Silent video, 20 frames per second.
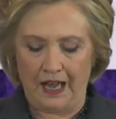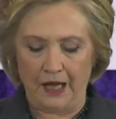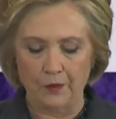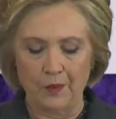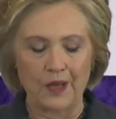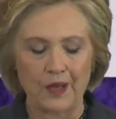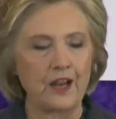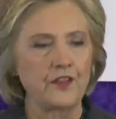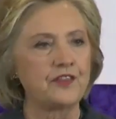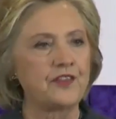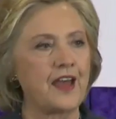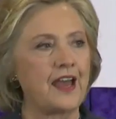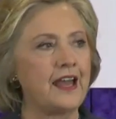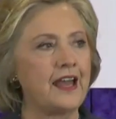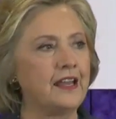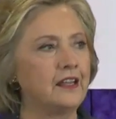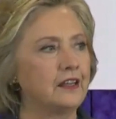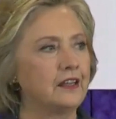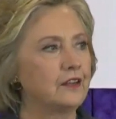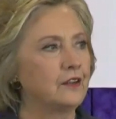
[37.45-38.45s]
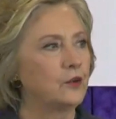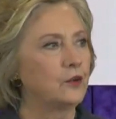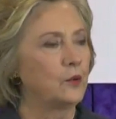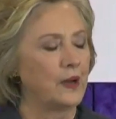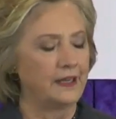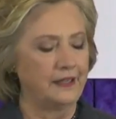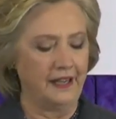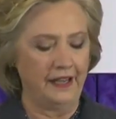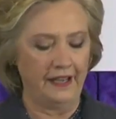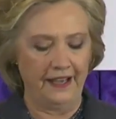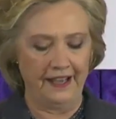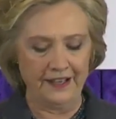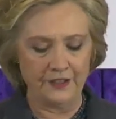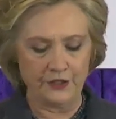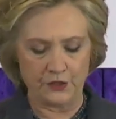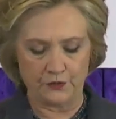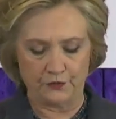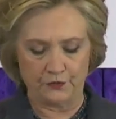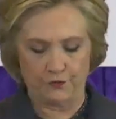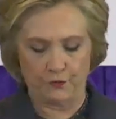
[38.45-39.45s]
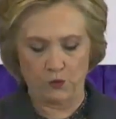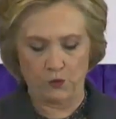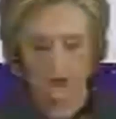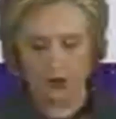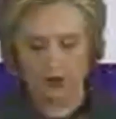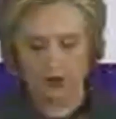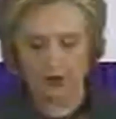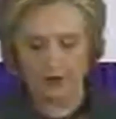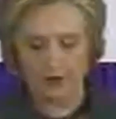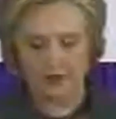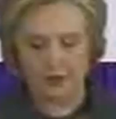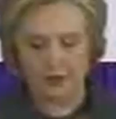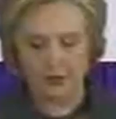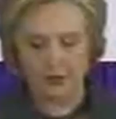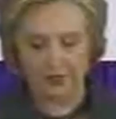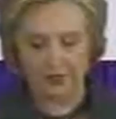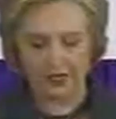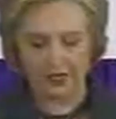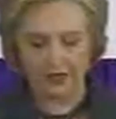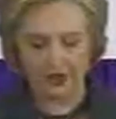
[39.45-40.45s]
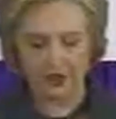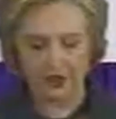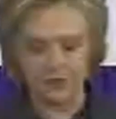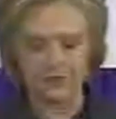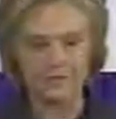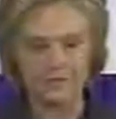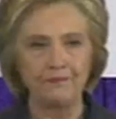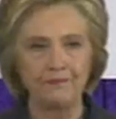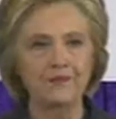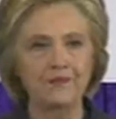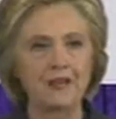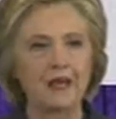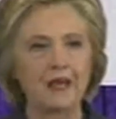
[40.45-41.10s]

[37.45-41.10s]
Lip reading: I want to thank Gwen Hess for her introduction.